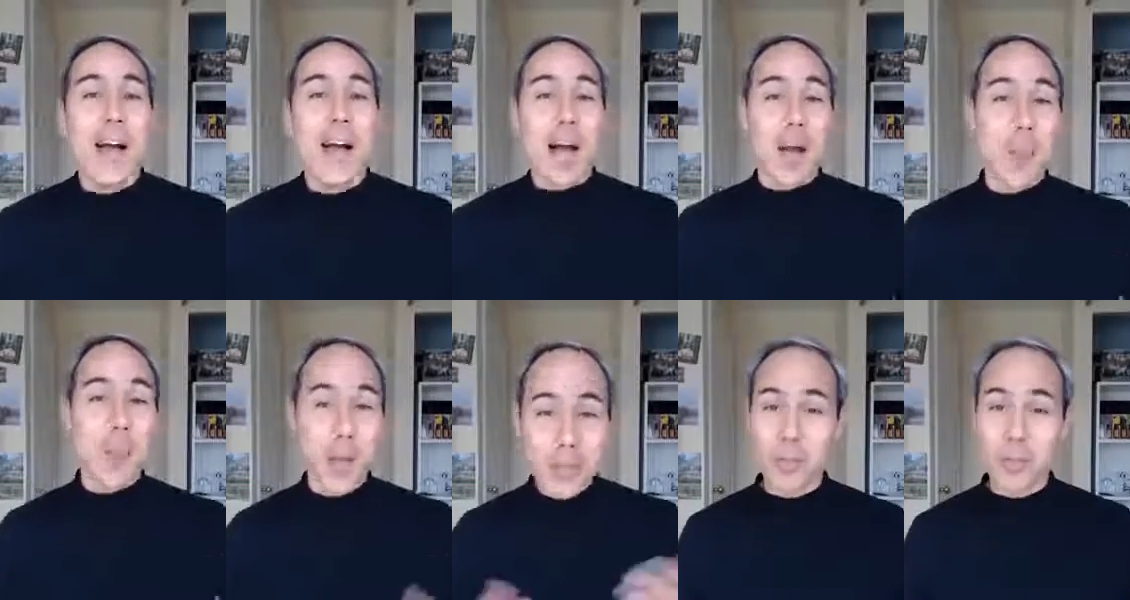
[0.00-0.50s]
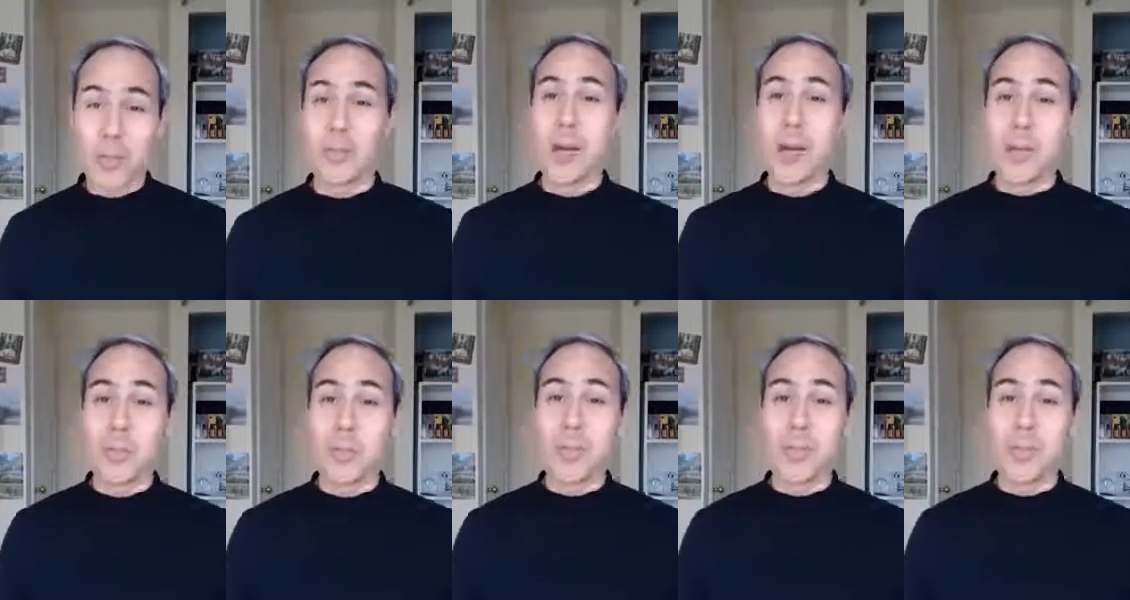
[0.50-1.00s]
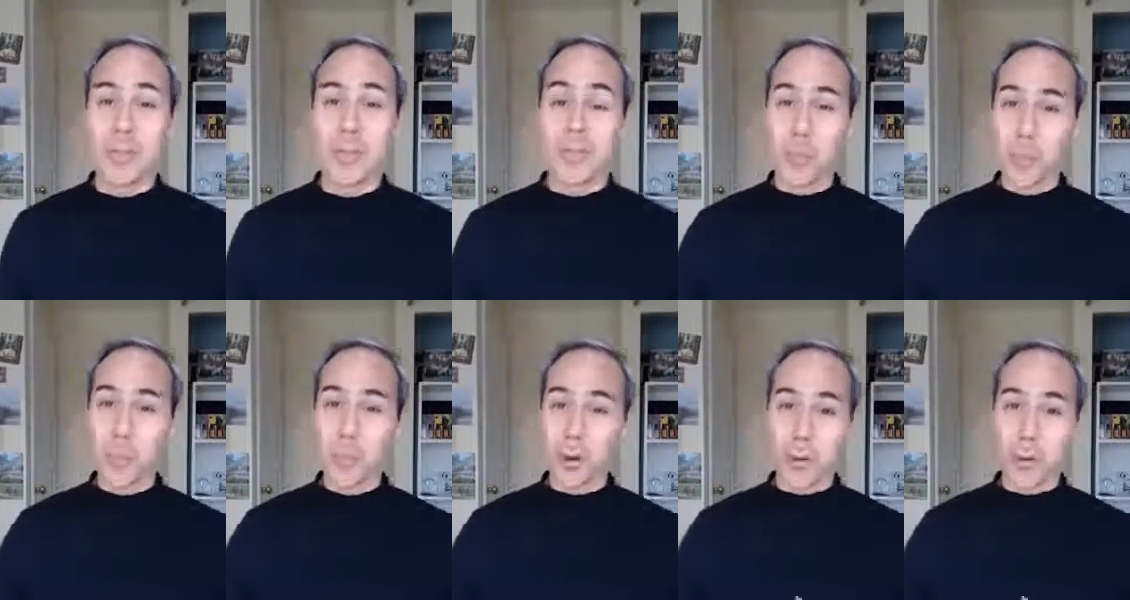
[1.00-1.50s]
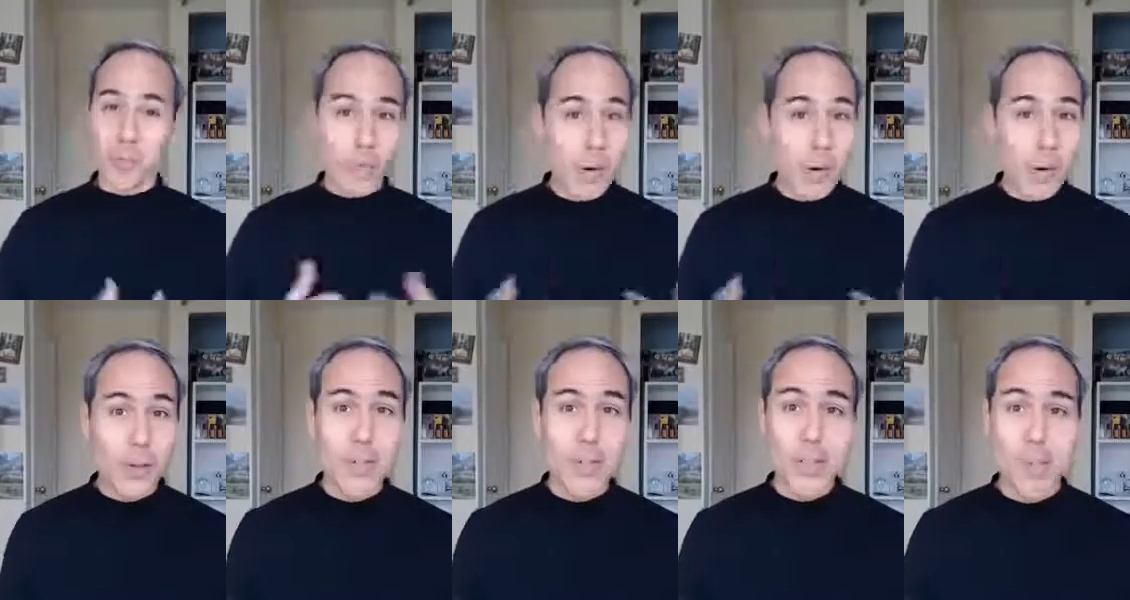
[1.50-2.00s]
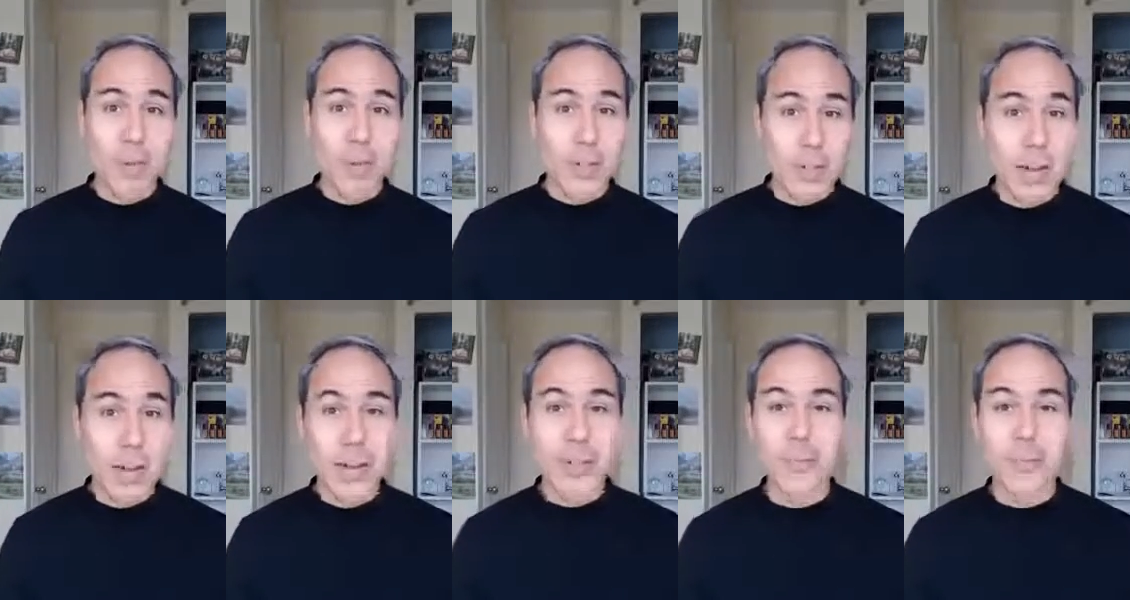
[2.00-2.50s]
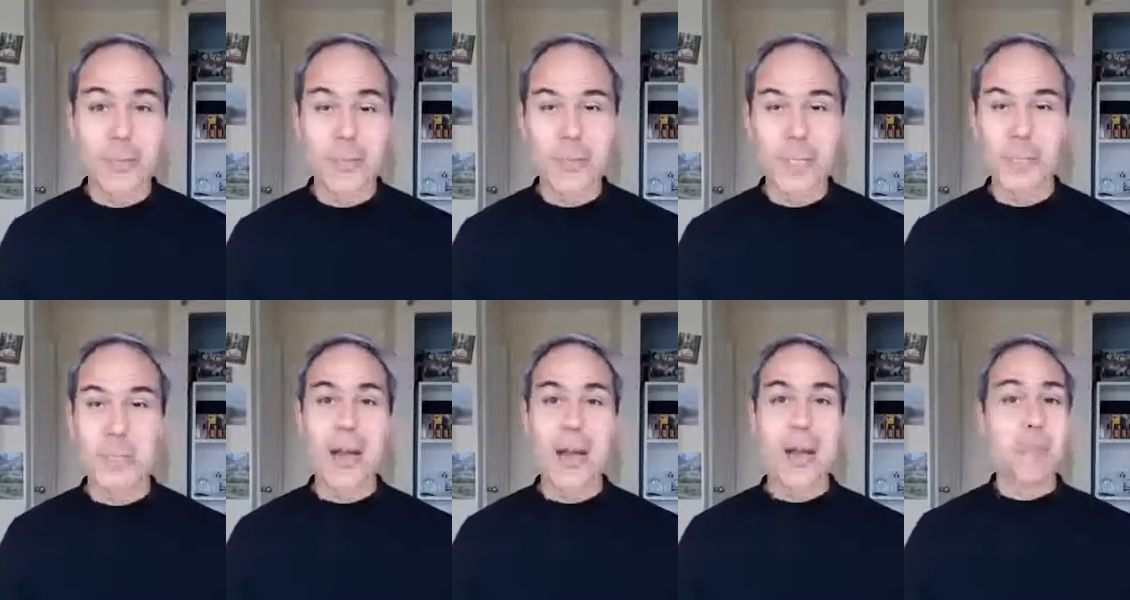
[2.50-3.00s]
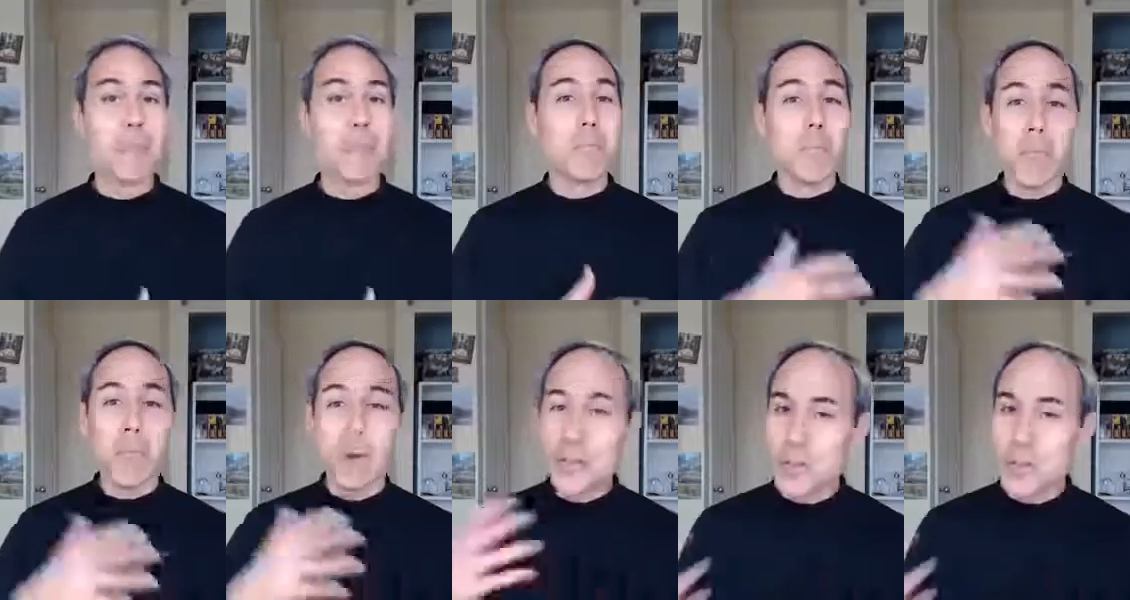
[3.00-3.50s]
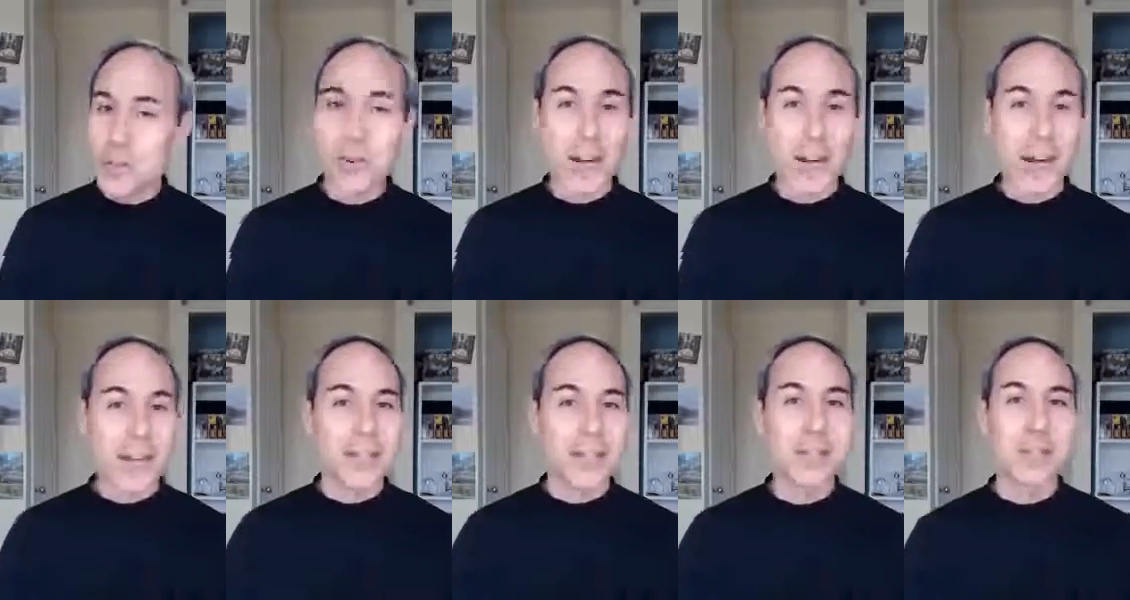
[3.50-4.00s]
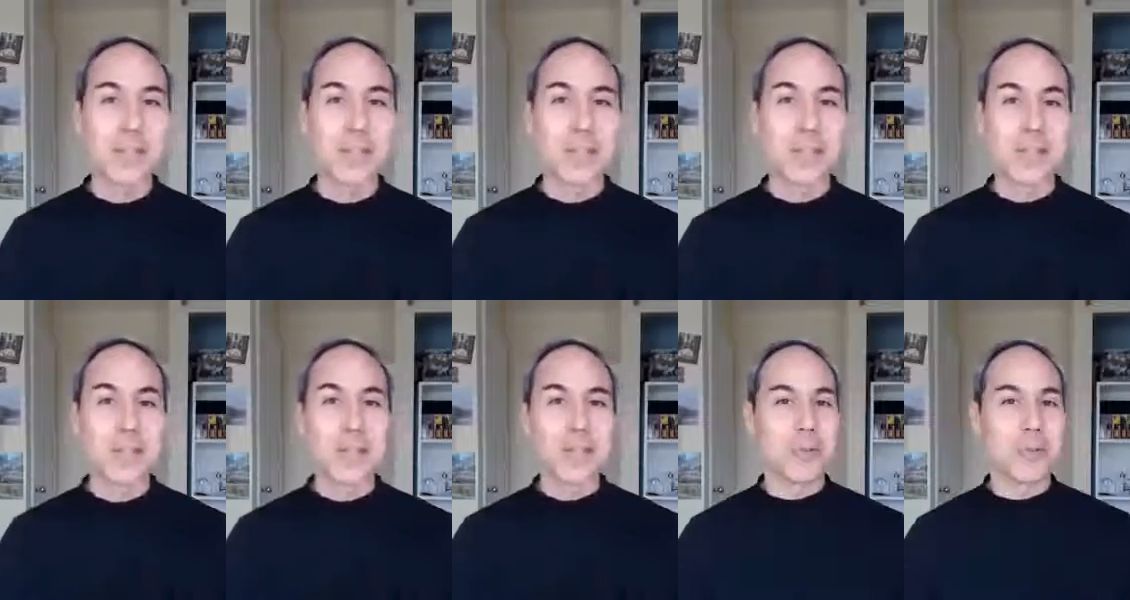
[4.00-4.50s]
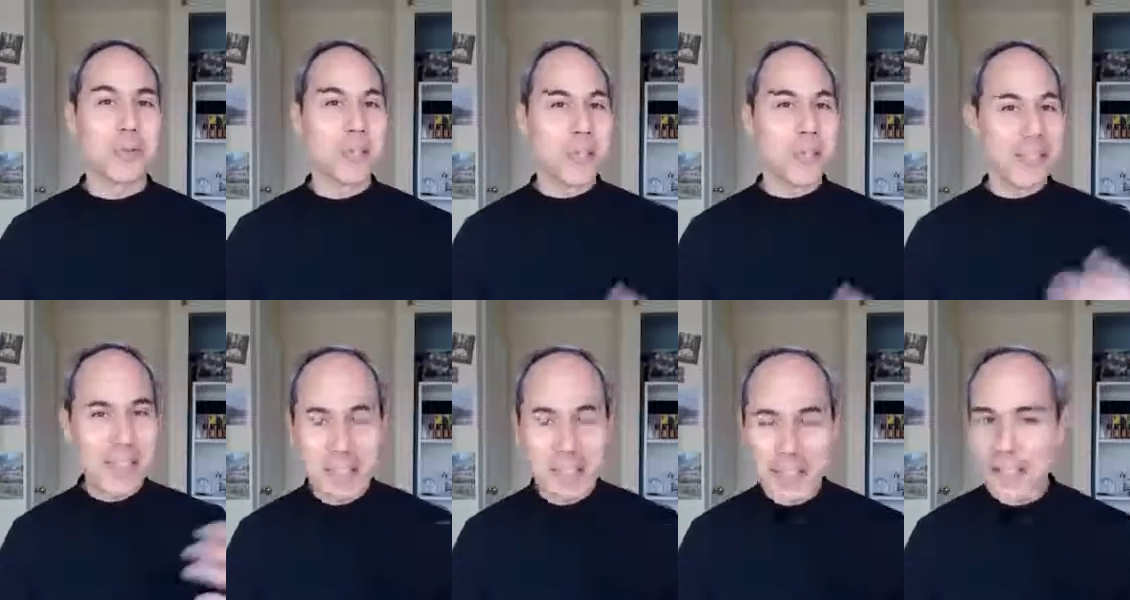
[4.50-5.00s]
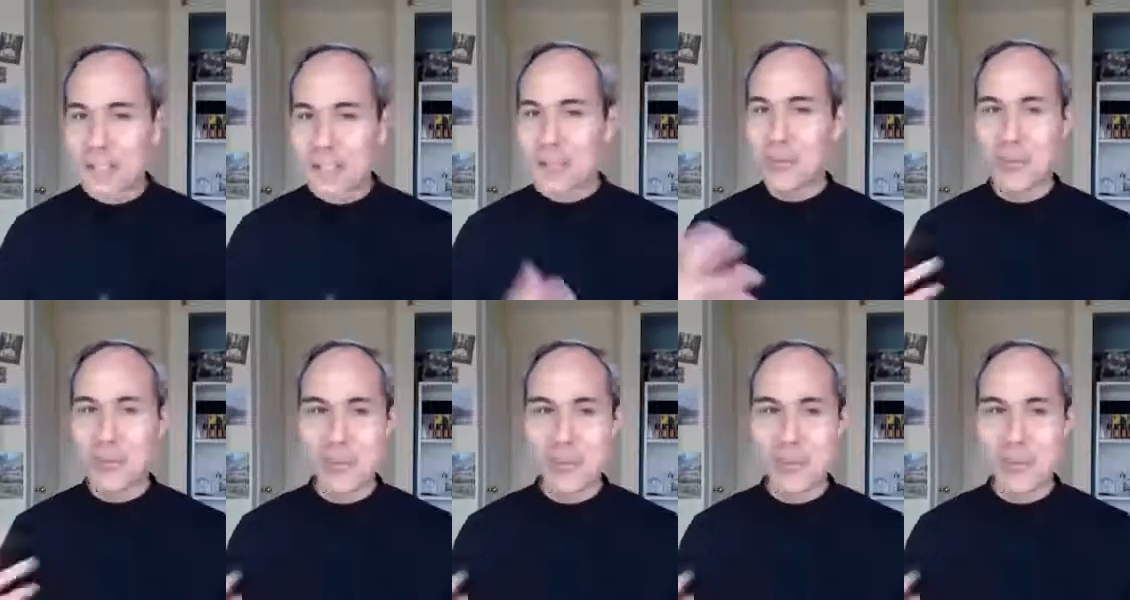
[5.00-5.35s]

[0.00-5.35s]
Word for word: I'm also finding myself more focused and productive despite multiple activities between kids,